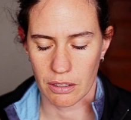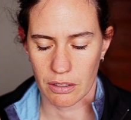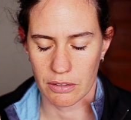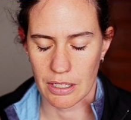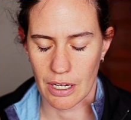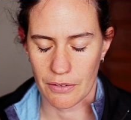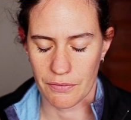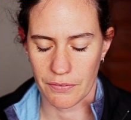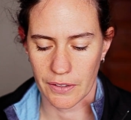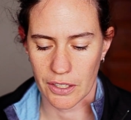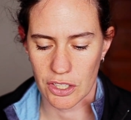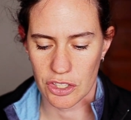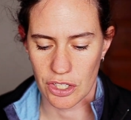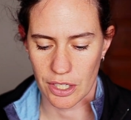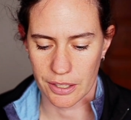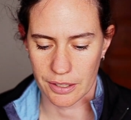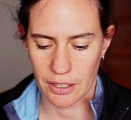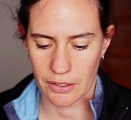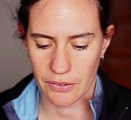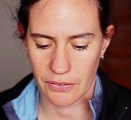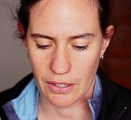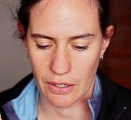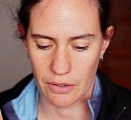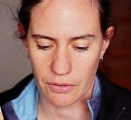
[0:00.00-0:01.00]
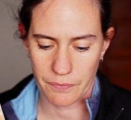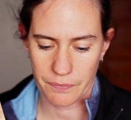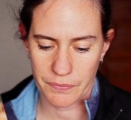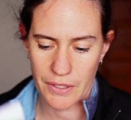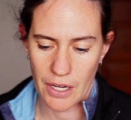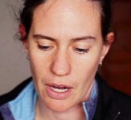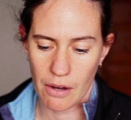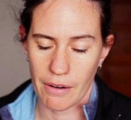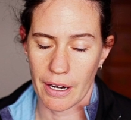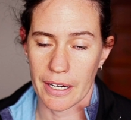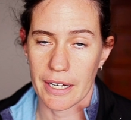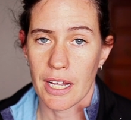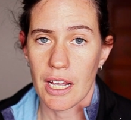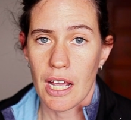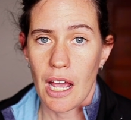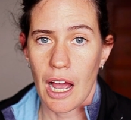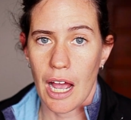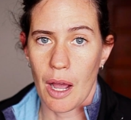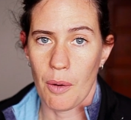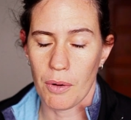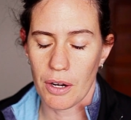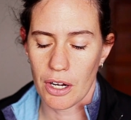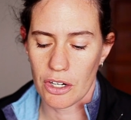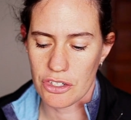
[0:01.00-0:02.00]
definitely check this out. All right,
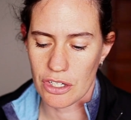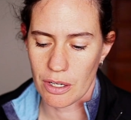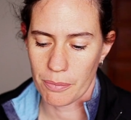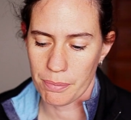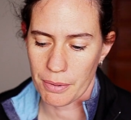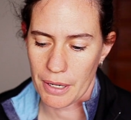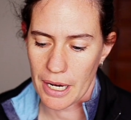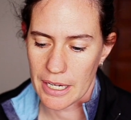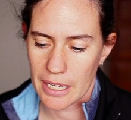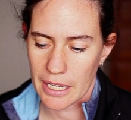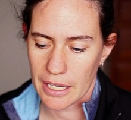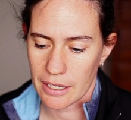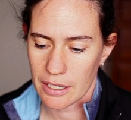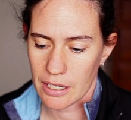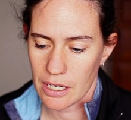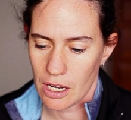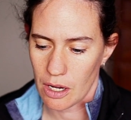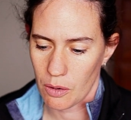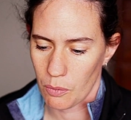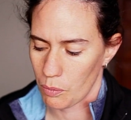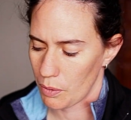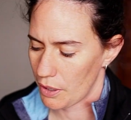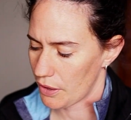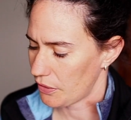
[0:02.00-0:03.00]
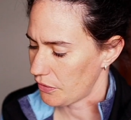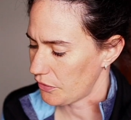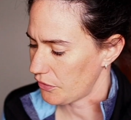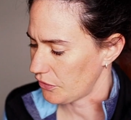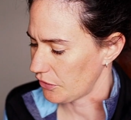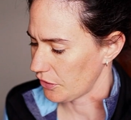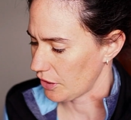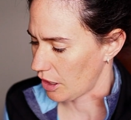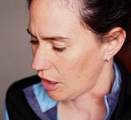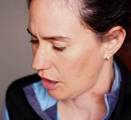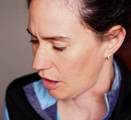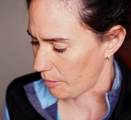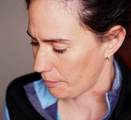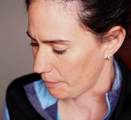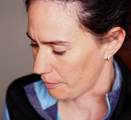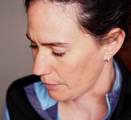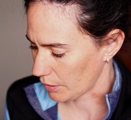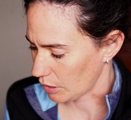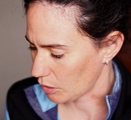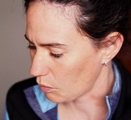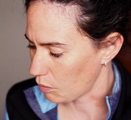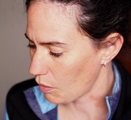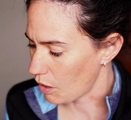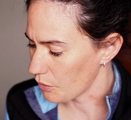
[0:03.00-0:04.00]
I want to jump right in with
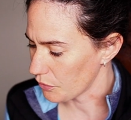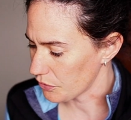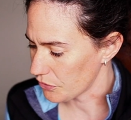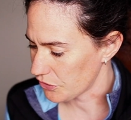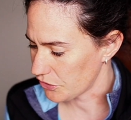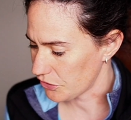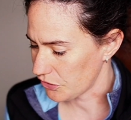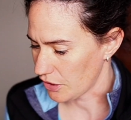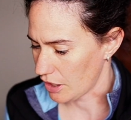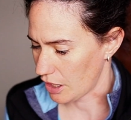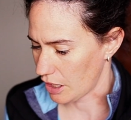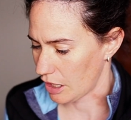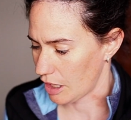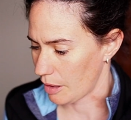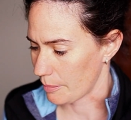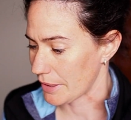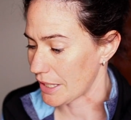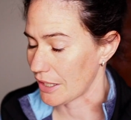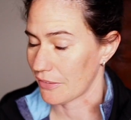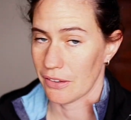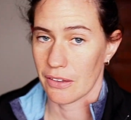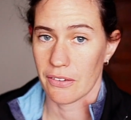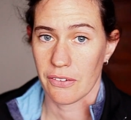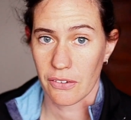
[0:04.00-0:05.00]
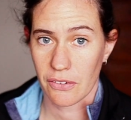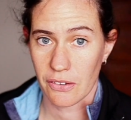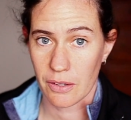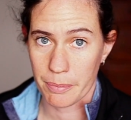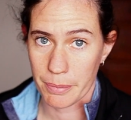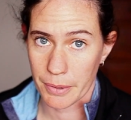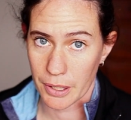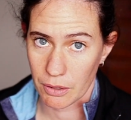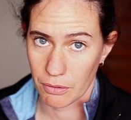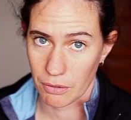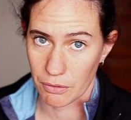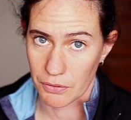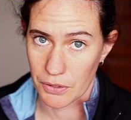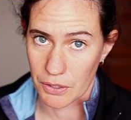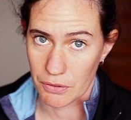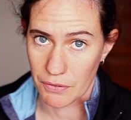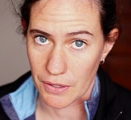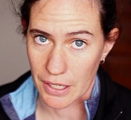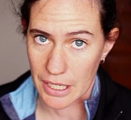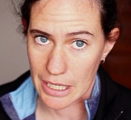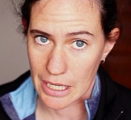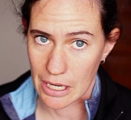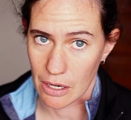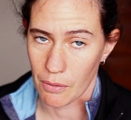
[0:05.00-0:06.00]
some quotes because this is a book review
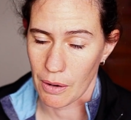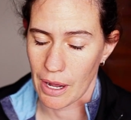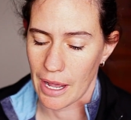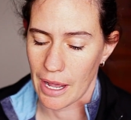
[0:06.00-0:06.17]
video,